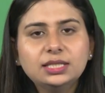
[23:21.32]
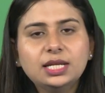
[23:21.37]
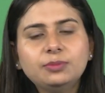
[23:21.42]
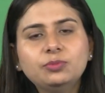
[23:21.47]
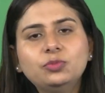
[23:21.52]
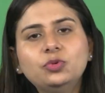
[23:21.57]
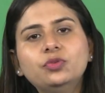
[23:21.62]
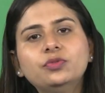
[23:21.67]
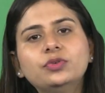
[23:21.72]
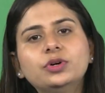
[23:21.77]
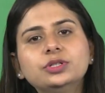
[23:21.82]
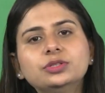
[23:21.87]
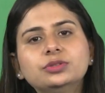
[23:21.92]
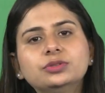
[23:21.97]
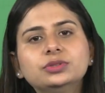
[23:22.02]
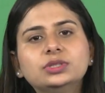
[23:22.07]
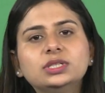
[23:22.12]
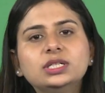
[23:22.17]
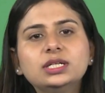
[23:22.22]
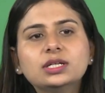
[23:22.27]
and then move on
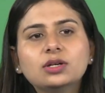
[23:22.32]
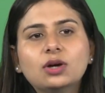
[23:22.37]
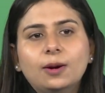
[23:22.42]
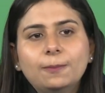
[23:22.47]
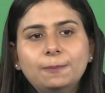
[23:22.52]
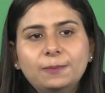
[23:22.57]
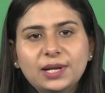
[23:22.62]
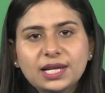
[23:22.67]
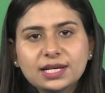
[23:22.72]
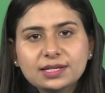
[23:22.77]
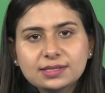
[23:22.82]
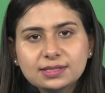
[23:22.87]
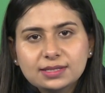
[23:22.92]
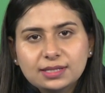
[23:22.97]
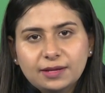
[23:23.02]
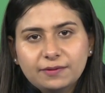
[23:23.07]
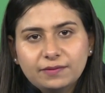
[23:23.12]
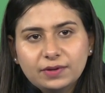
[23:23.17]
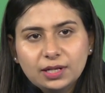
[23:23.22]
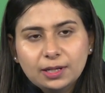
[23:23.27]
to the complex
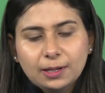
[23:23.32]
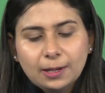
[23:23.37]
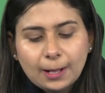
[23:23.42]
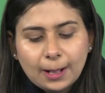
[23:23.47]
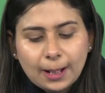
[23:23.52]
level.